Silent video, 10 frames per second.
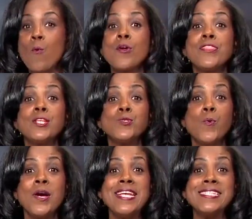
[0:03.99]
with the
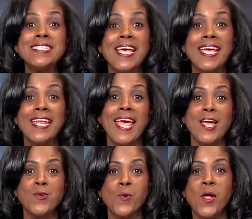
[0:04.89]
22nd
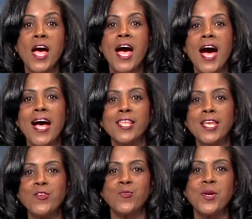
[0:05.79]
annual
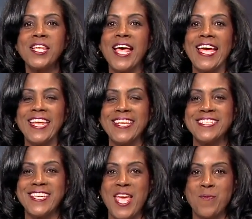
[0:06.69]
holiday tree lighting
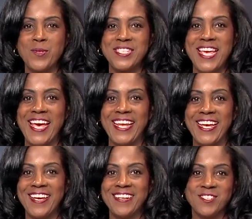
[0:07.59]
and skate with Santa.